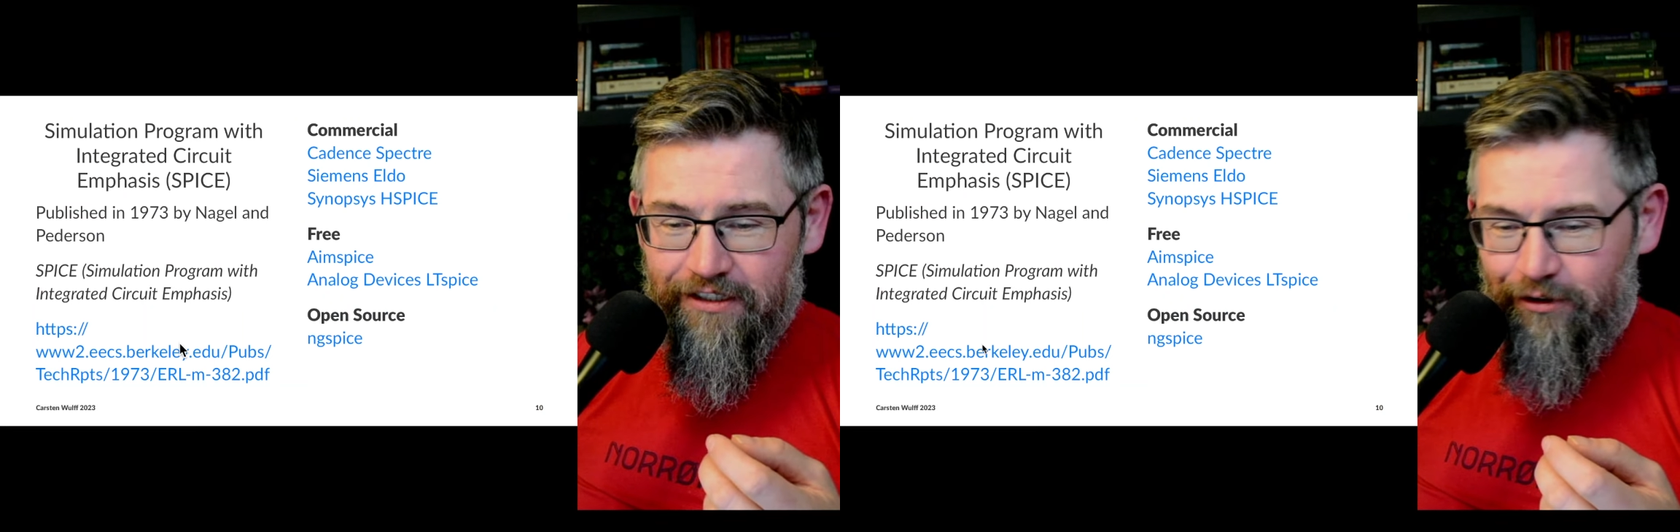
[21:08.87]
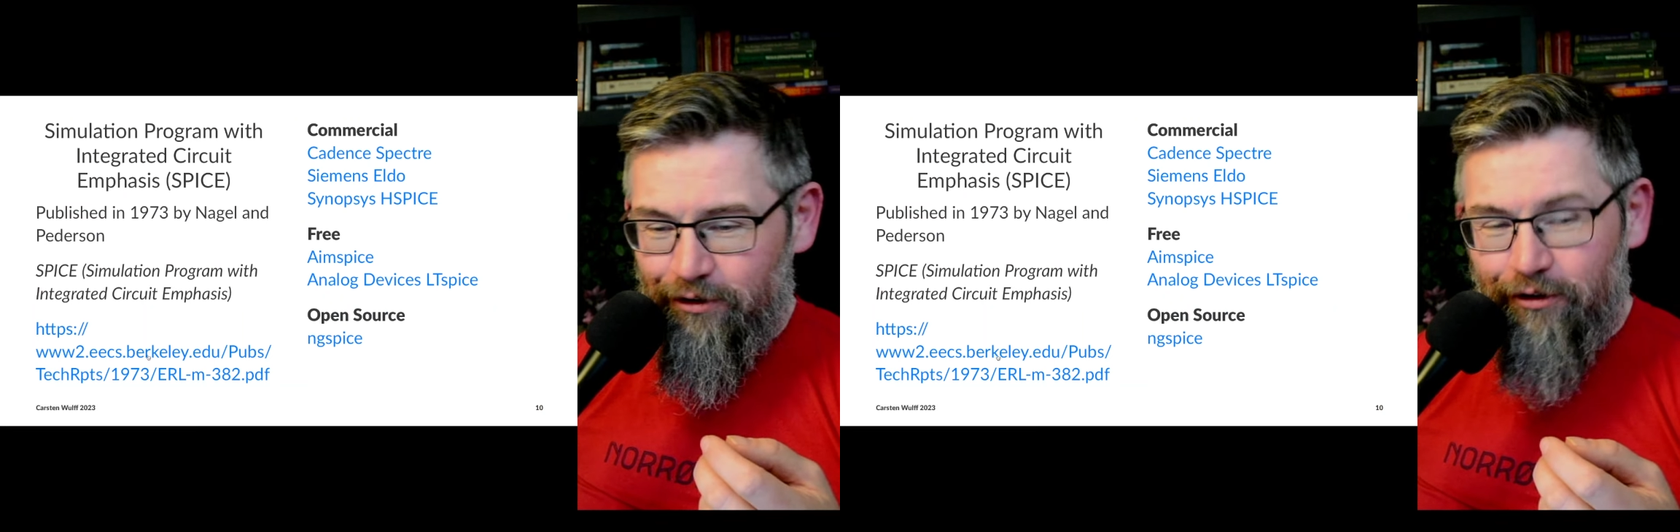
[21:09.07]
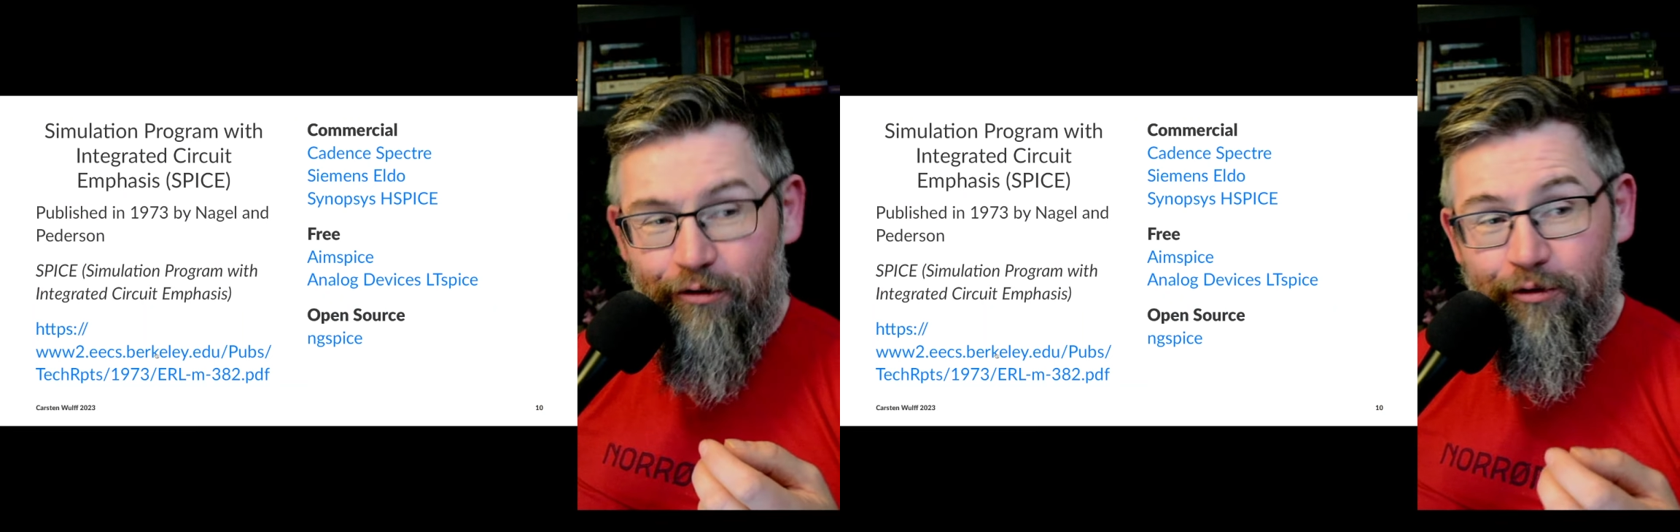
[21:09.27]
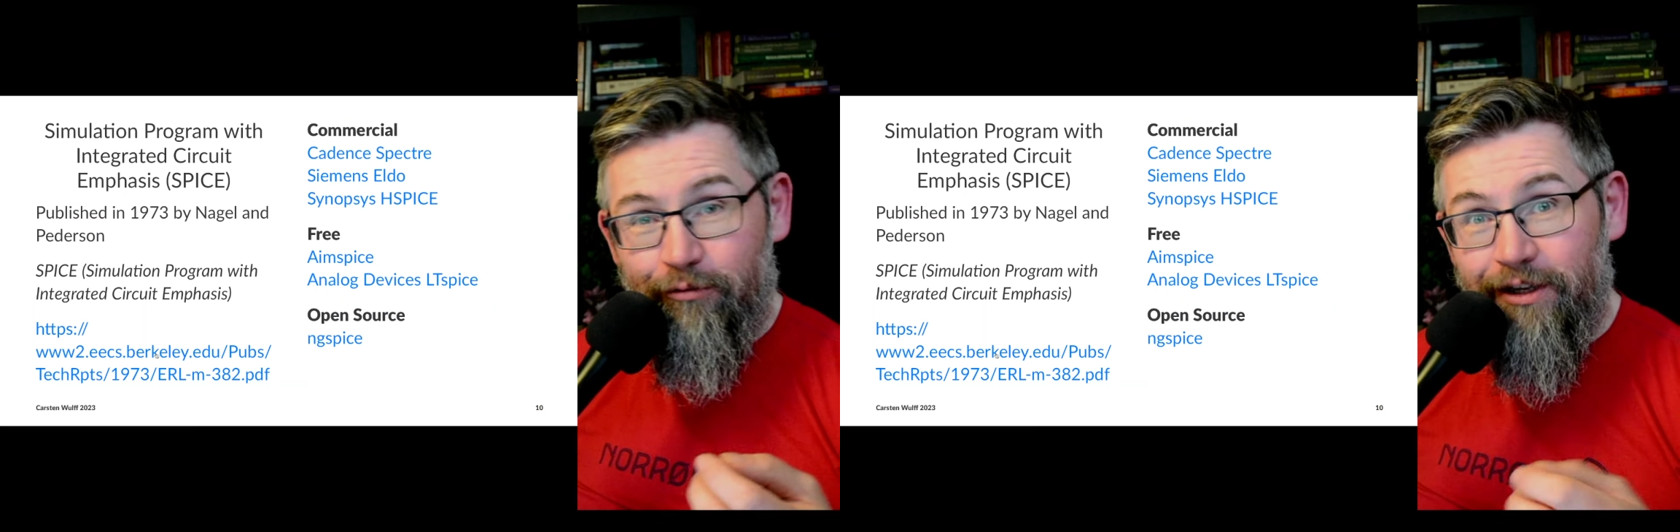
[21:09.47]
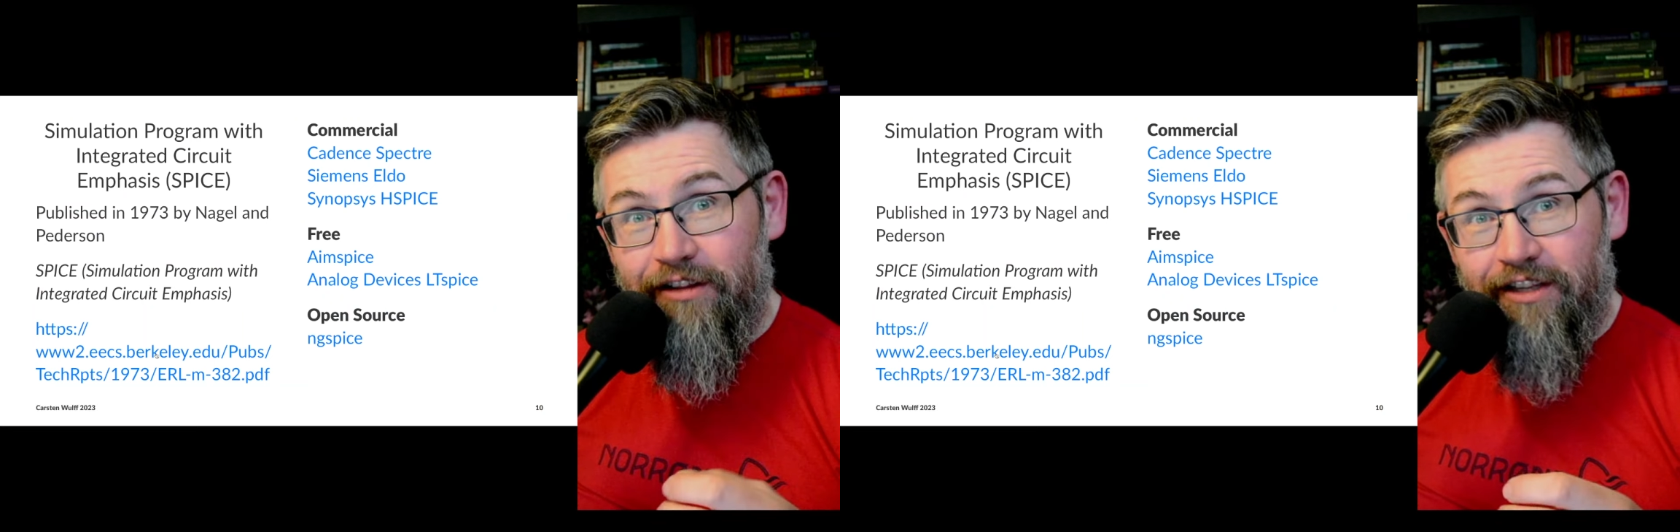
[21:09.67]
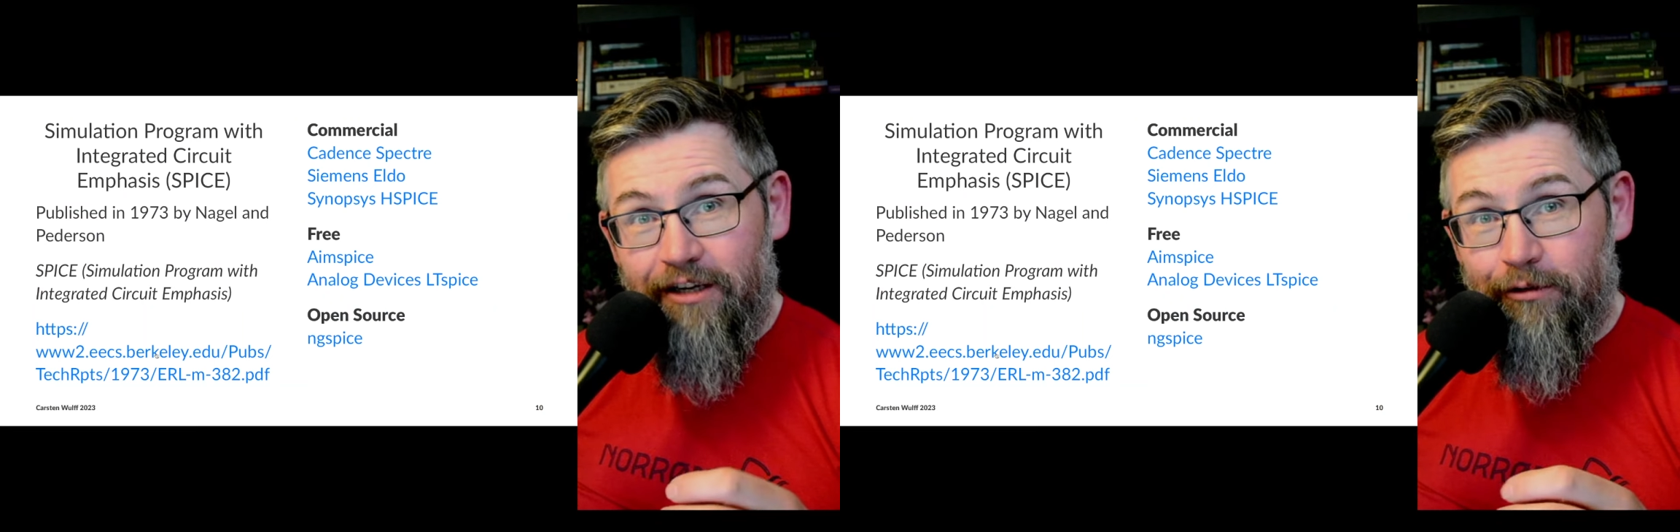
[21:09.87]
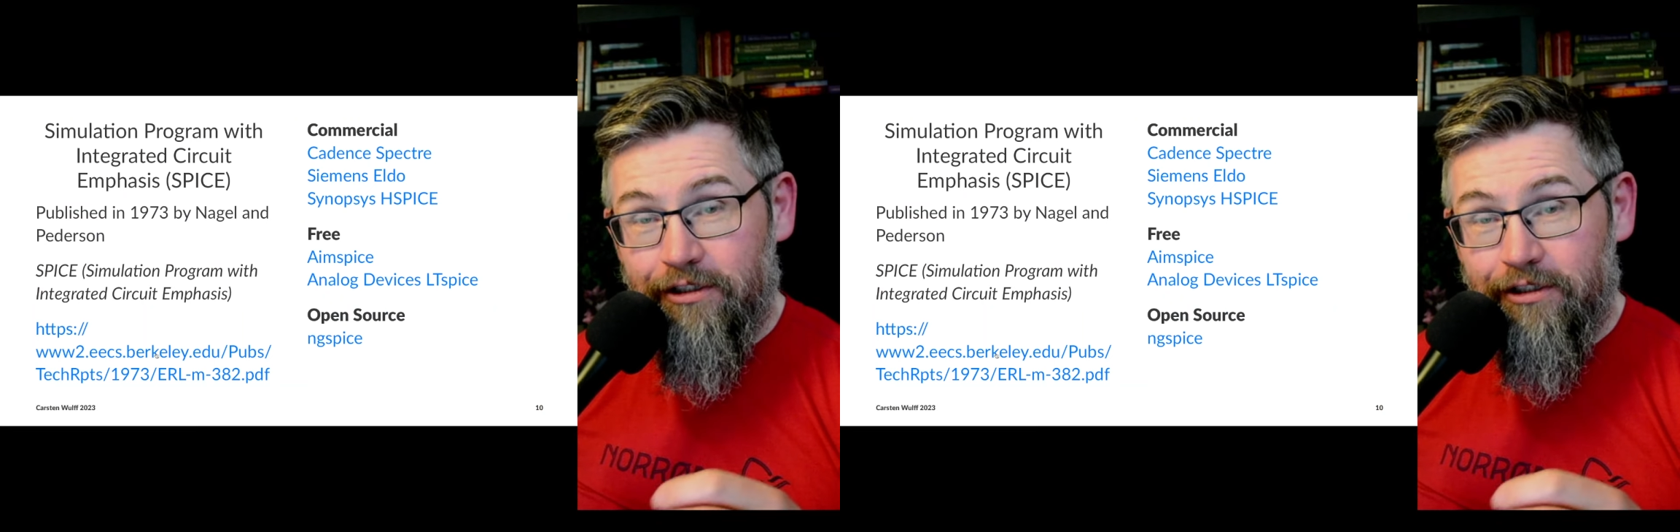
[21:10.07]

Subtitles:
And you can go and read the